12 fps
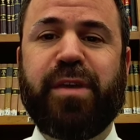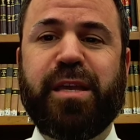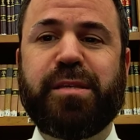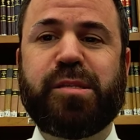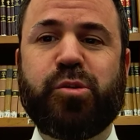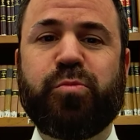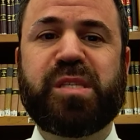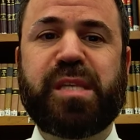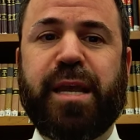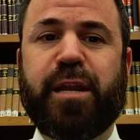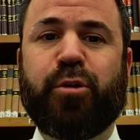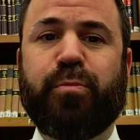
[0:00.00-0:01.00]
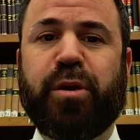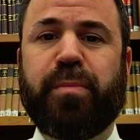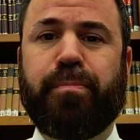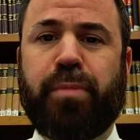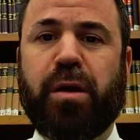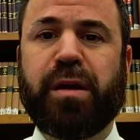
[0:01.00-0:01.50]
a Zoom Seder,
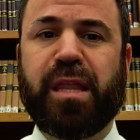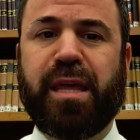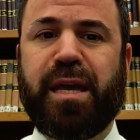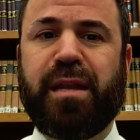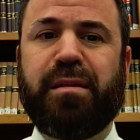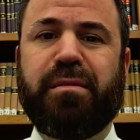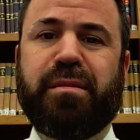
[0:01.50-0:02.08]
but barring that,